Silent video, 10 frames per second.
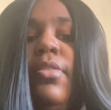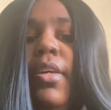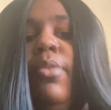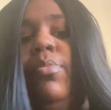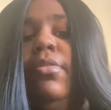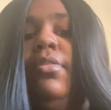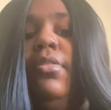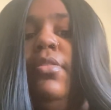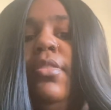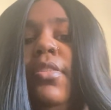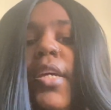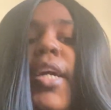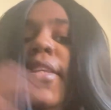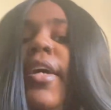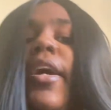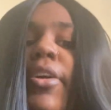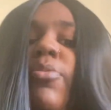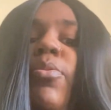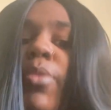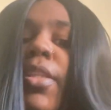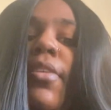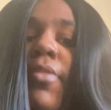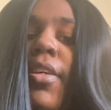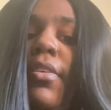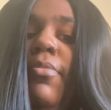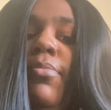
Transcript: that was in the area where we lived in.